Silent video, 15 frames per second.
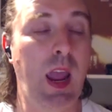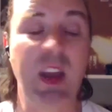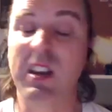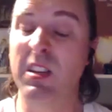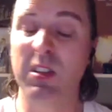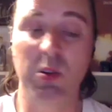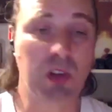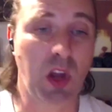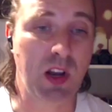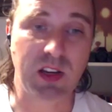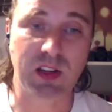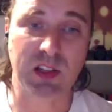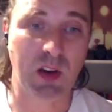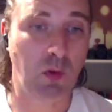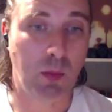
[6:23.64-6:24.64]
and this is
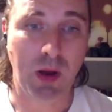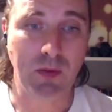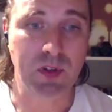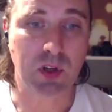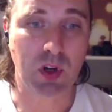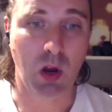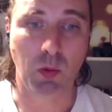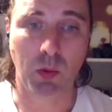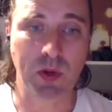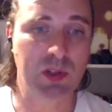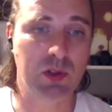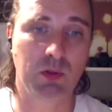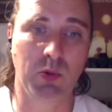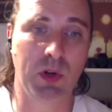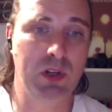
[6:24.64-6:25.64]
only several months ago.
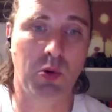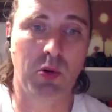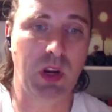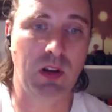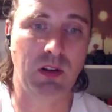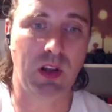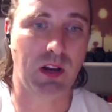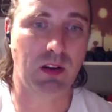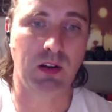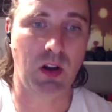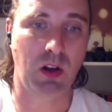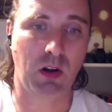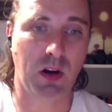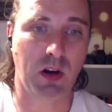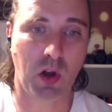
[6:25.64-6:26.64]
We're talking like,
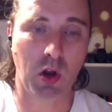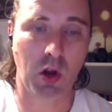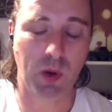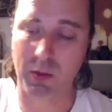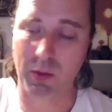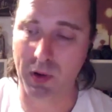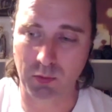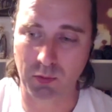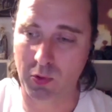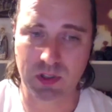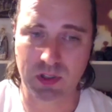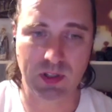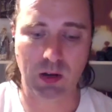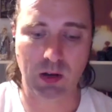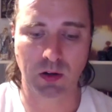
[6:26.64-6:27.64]
October. I mean, it
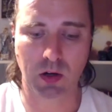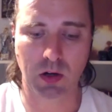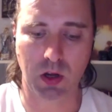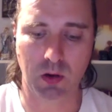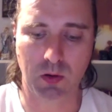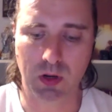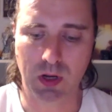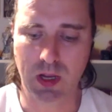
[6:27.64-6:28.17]
wasn't that long ago.